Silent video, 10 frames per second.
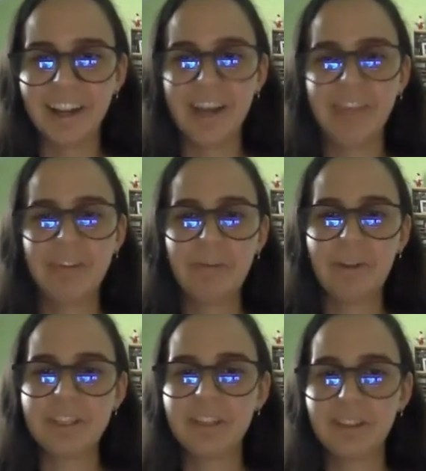Even
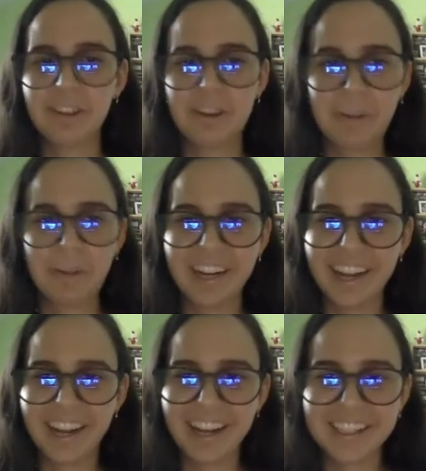once you learn what it
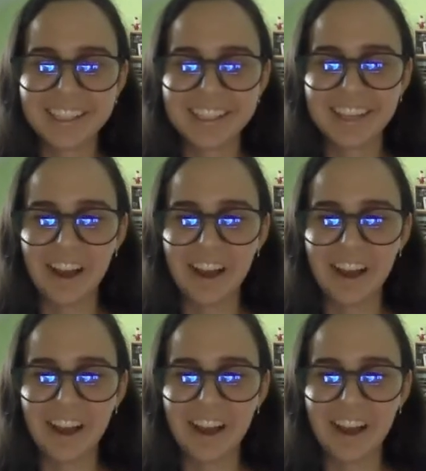is,